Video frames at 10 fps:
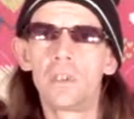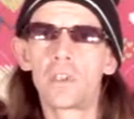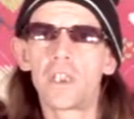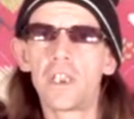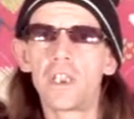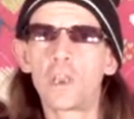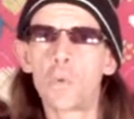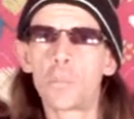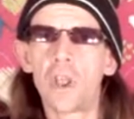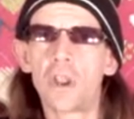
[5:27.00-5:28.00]
The ego
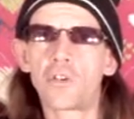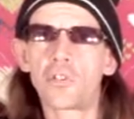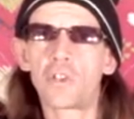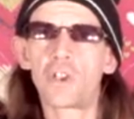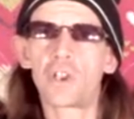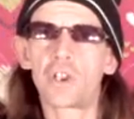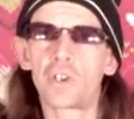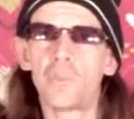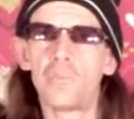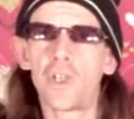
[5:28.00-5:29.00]
parasitic
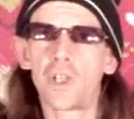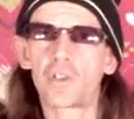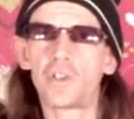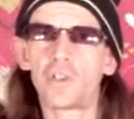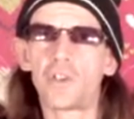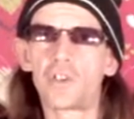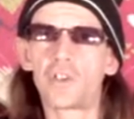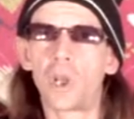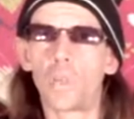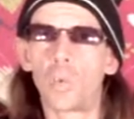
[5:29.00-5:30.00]
infection does
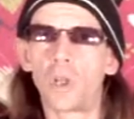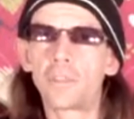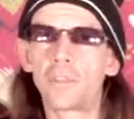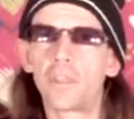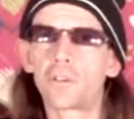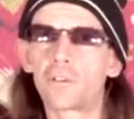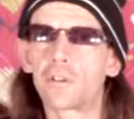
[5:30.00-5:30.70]
not want this.